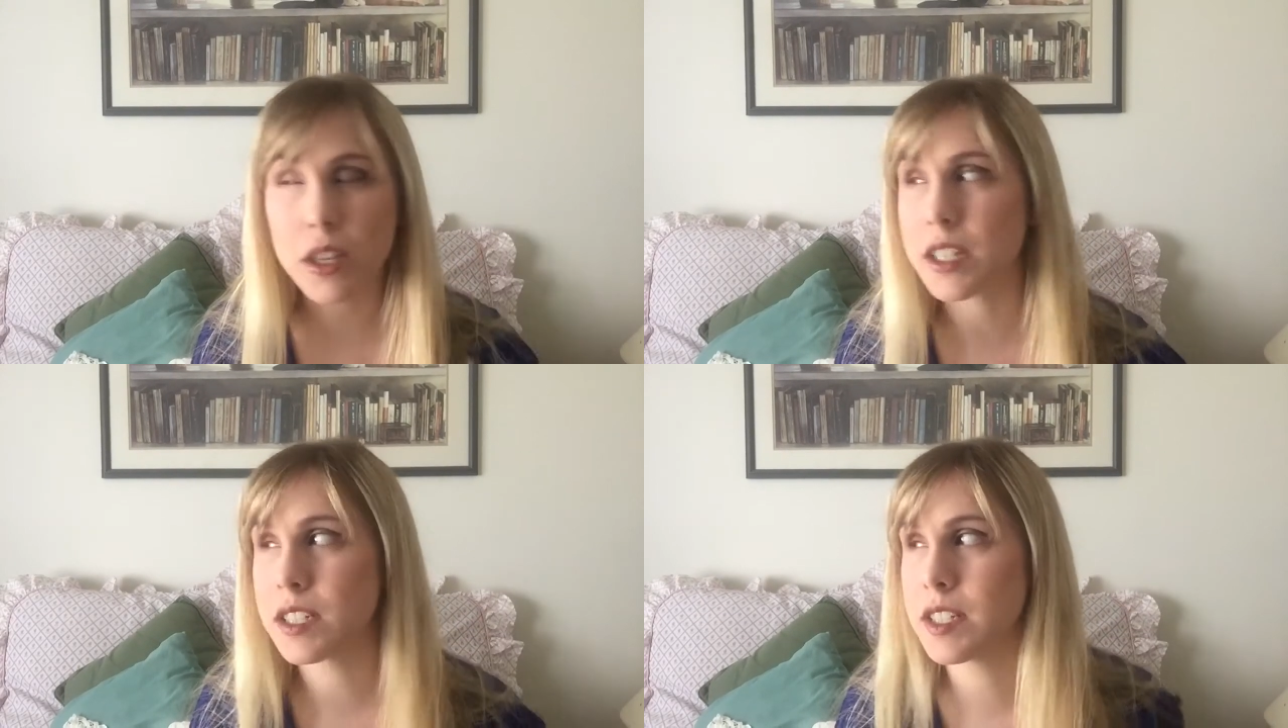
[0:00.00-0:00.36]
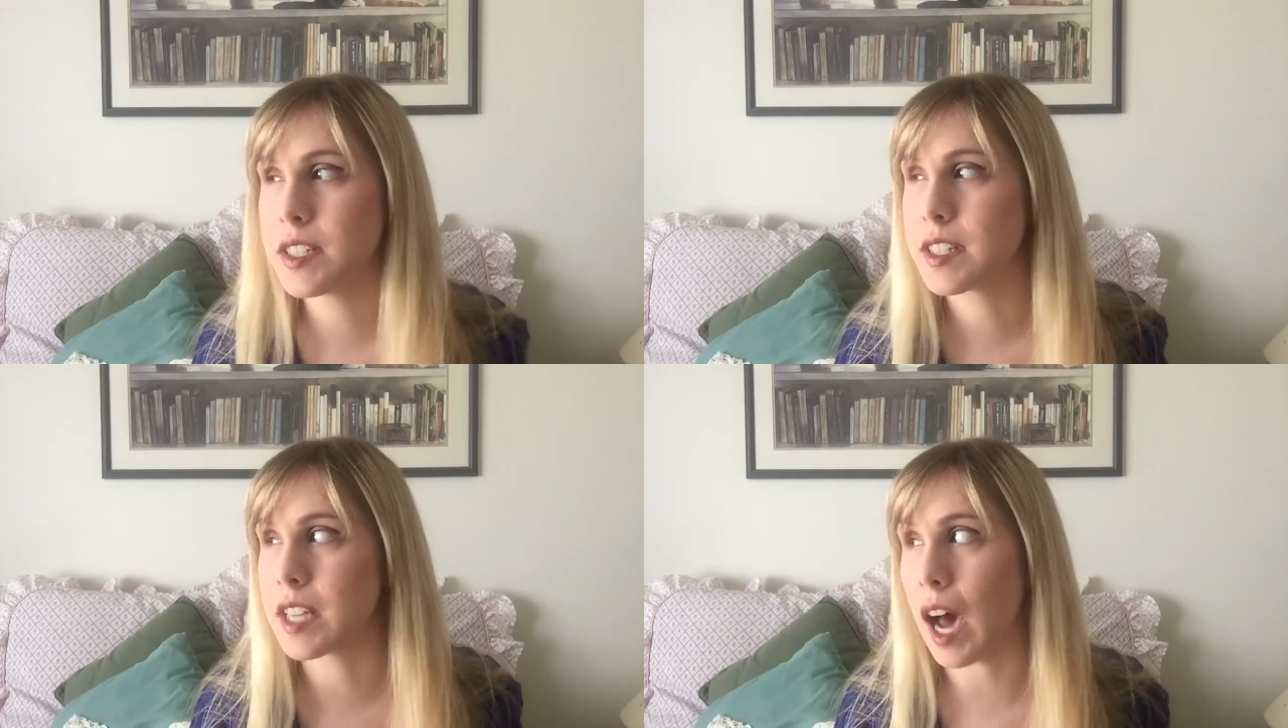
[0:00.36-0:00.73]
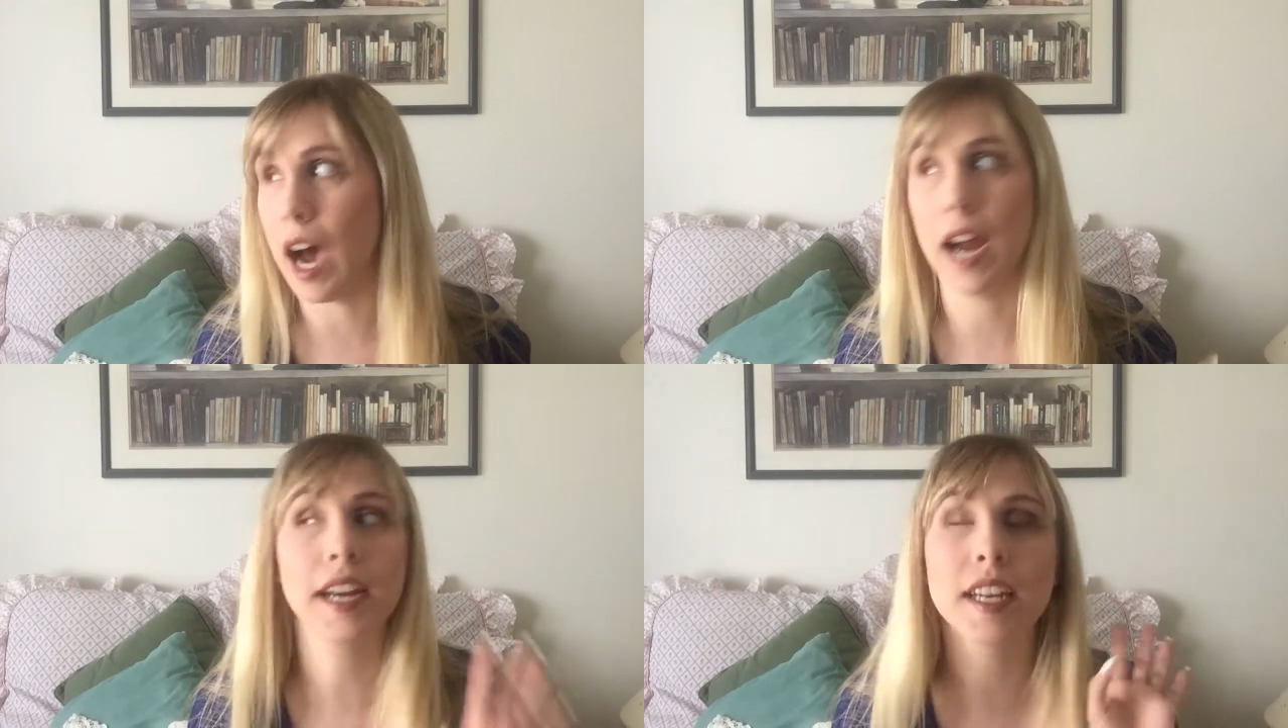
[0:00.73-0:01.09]
Cause
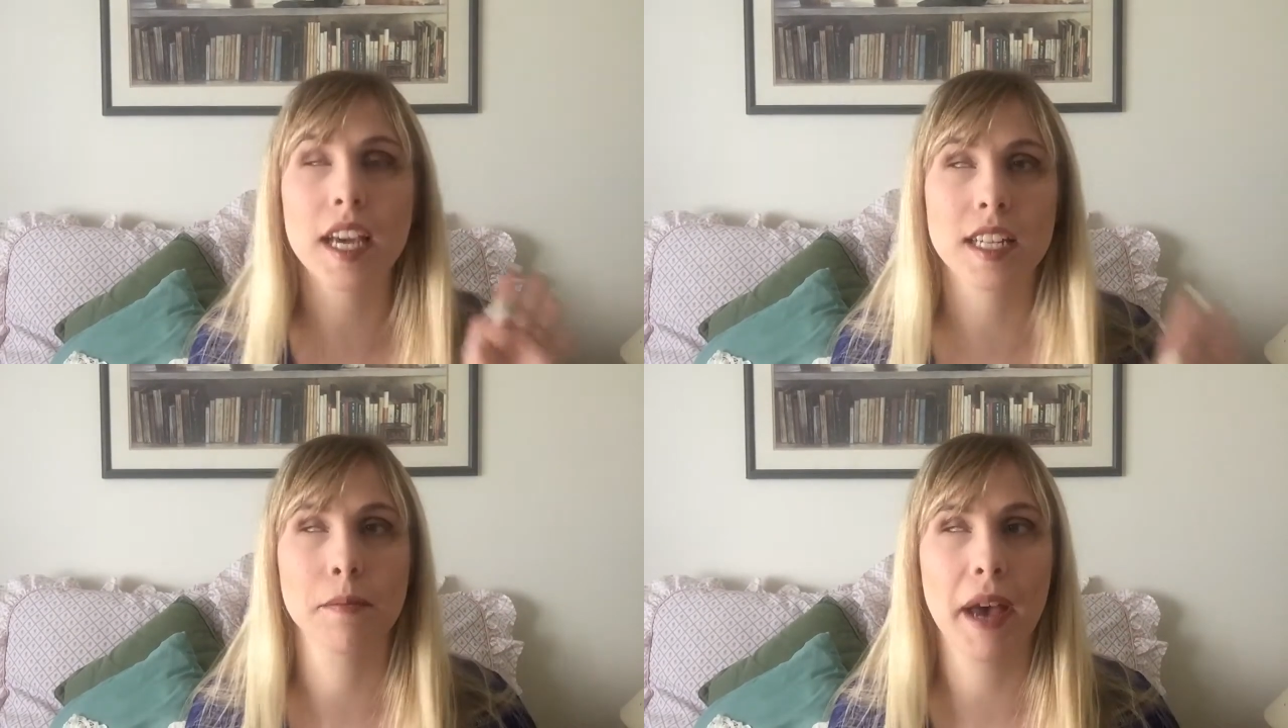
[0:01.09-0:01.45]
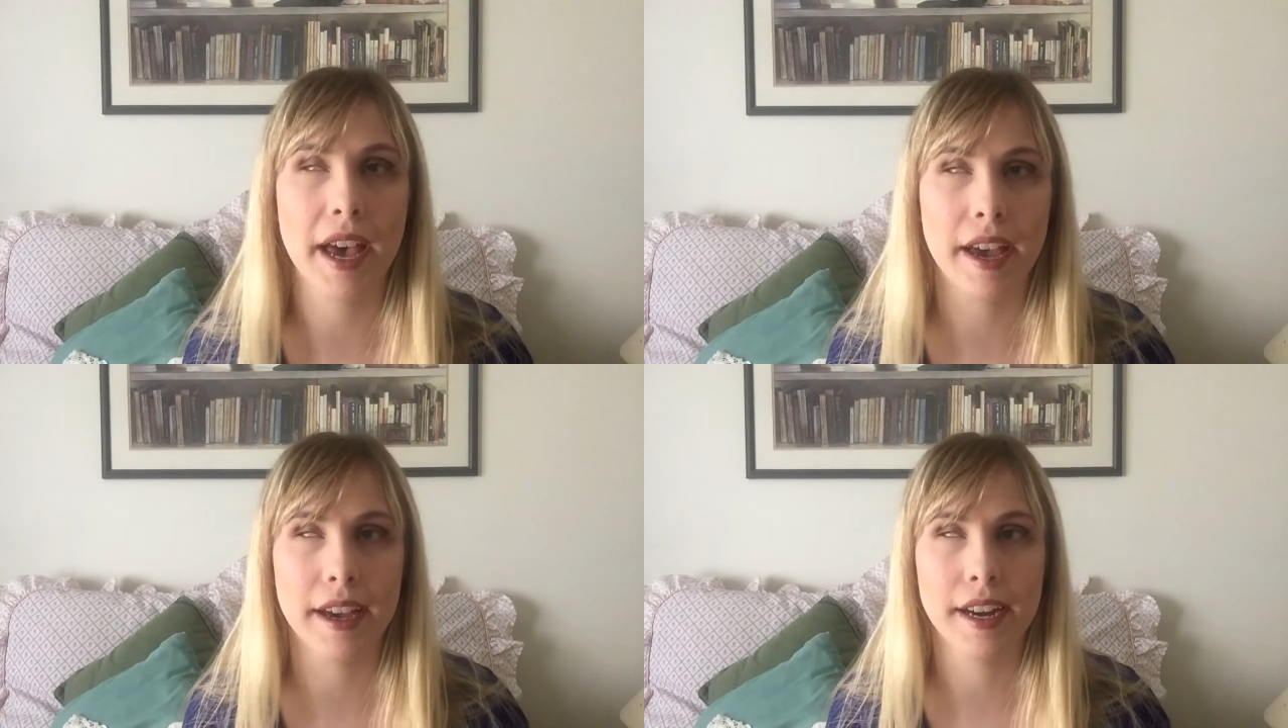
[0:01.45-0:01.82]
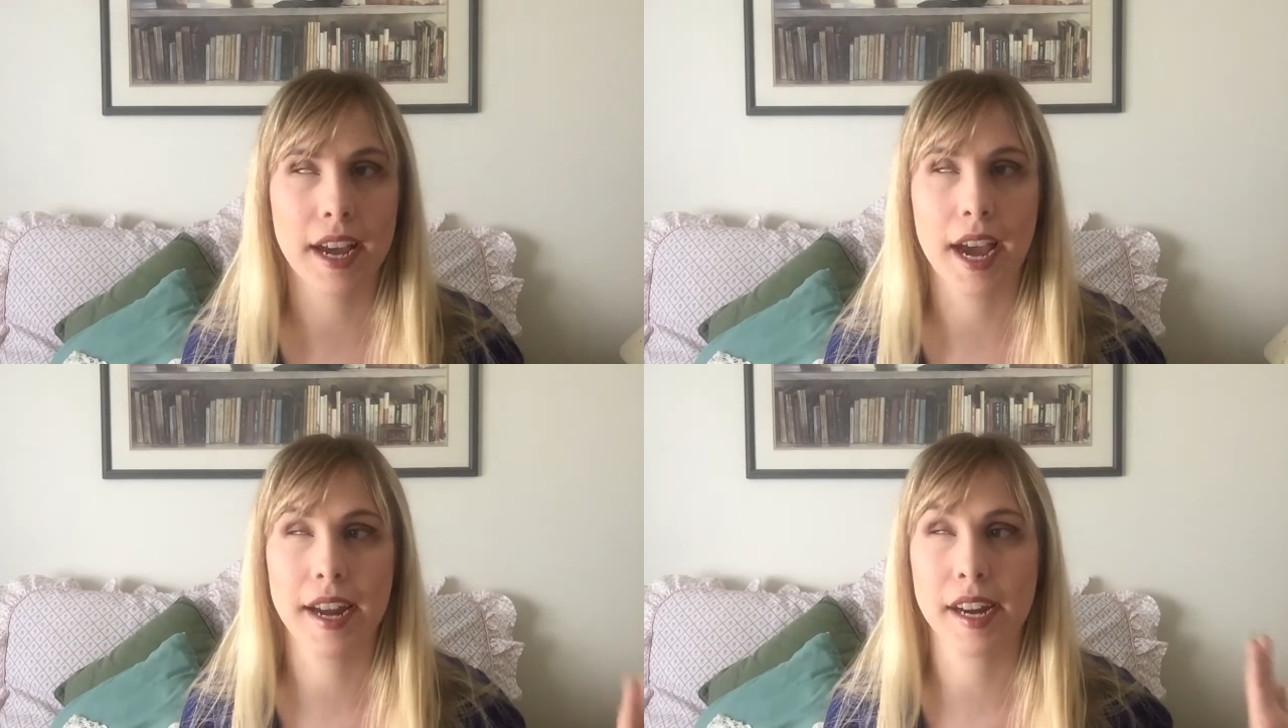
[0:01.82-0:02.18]
I need to get to bed
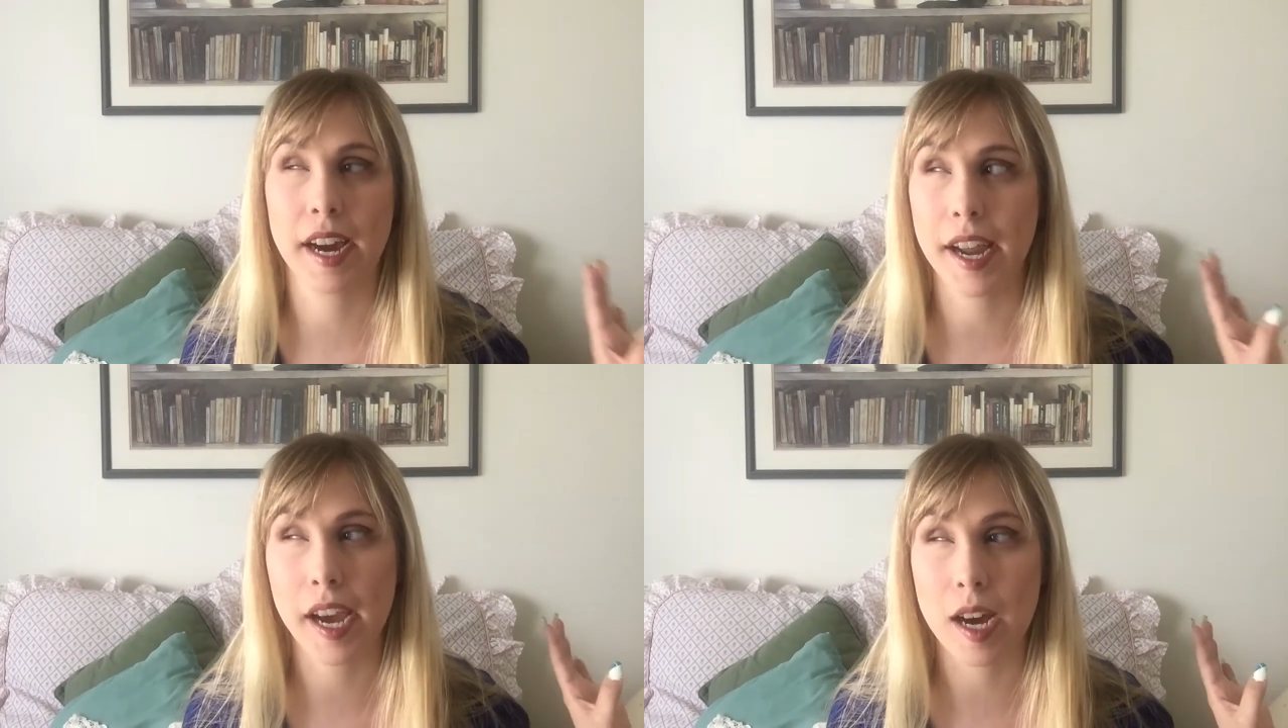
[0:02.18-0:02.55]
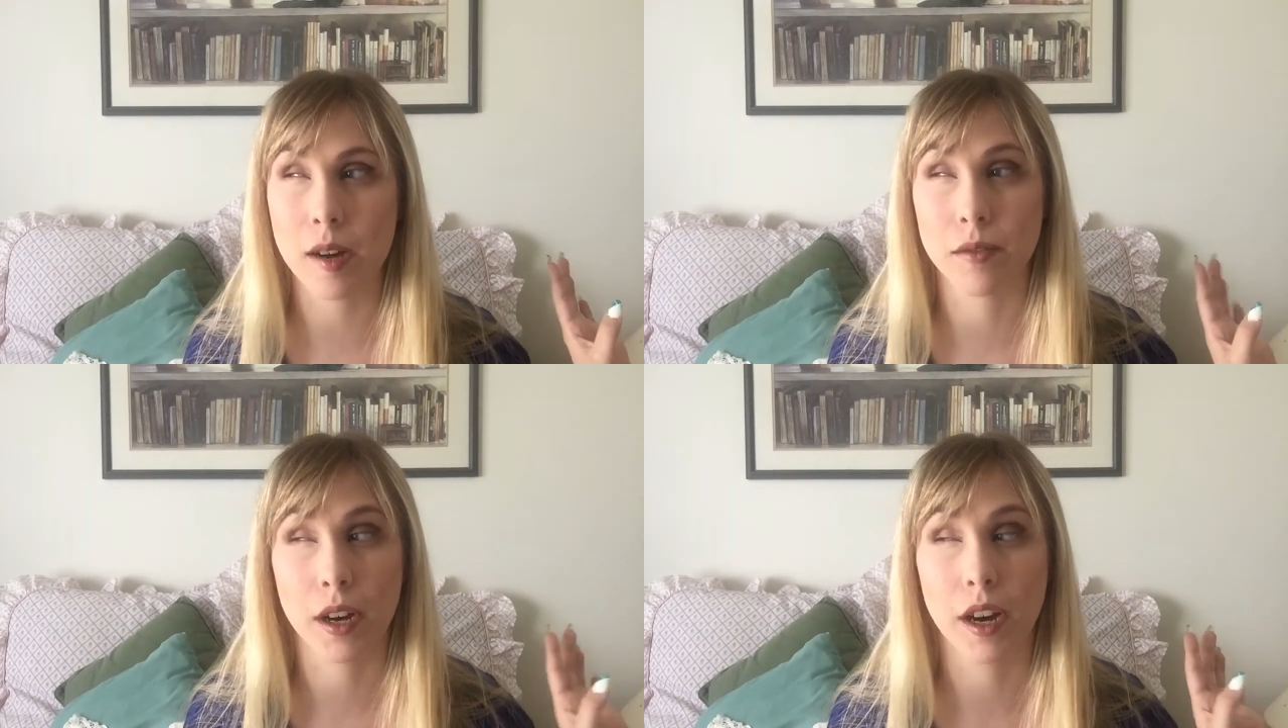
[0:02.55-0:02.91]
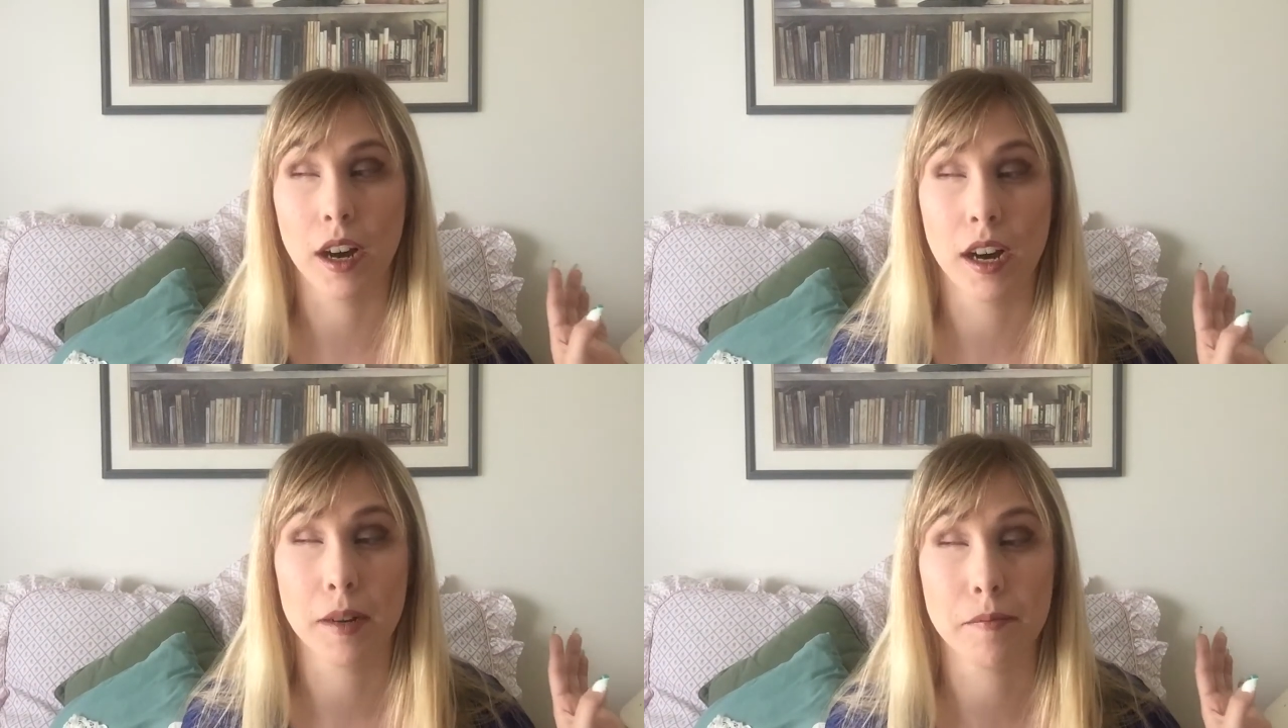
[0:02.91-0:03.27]
and I have a